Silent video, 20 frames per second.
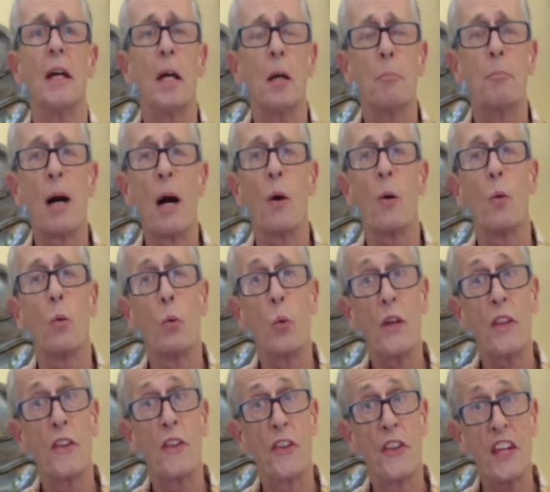but
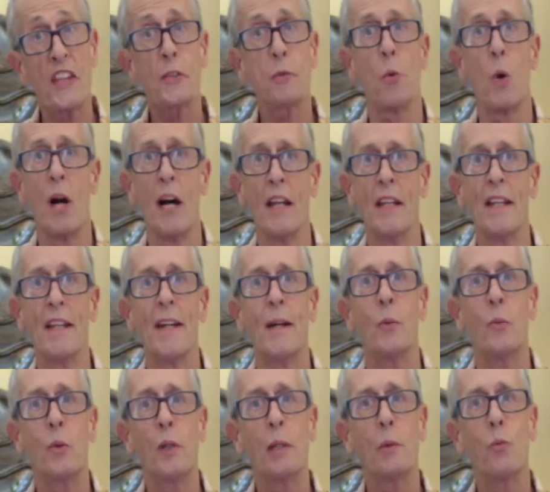with this one,
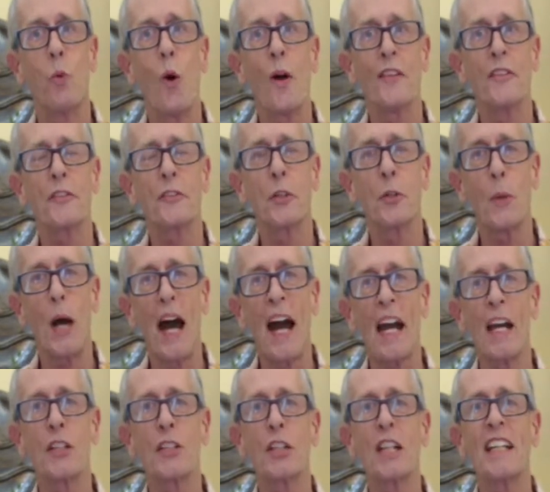we want to
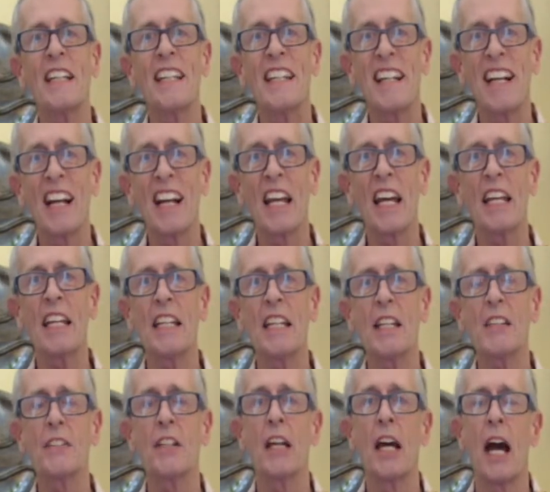actually
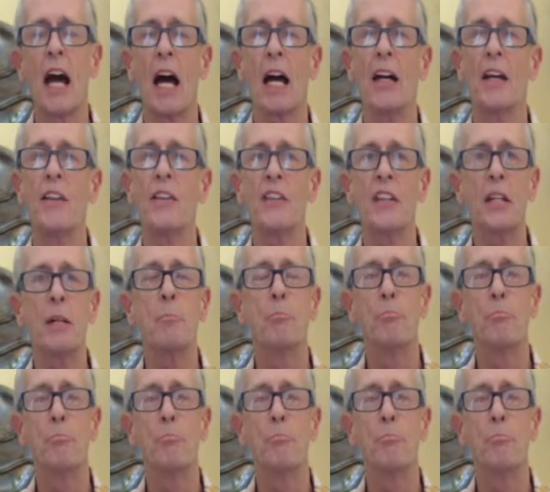glaze the